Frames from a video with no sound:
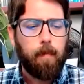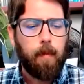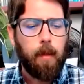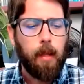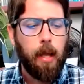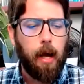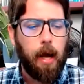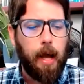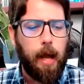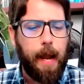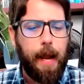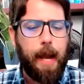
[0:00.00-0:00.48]

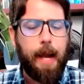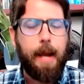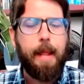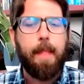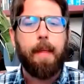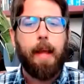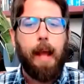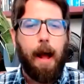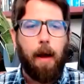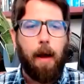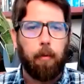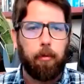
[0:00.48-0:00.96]
And
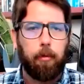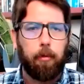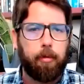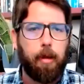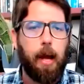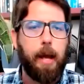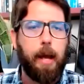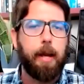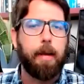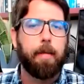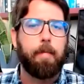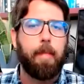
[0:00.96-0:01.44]
anything
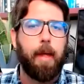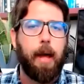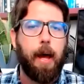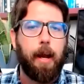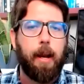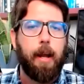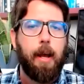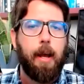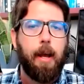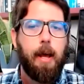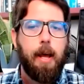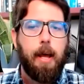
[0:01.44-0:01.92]
outside of
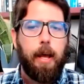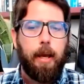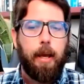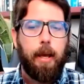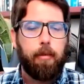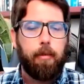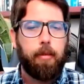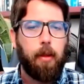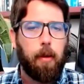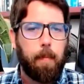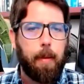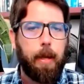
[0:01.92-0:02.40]
that
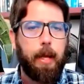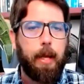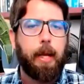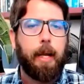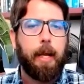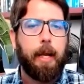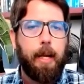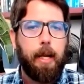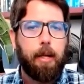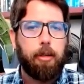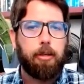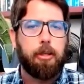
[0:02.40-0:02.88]
they're being
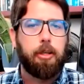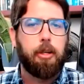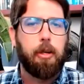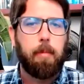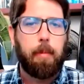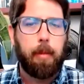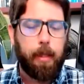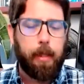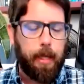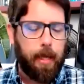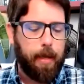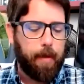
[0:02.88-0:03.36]
conditioned to
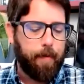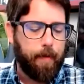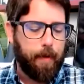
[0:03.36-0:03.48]
believe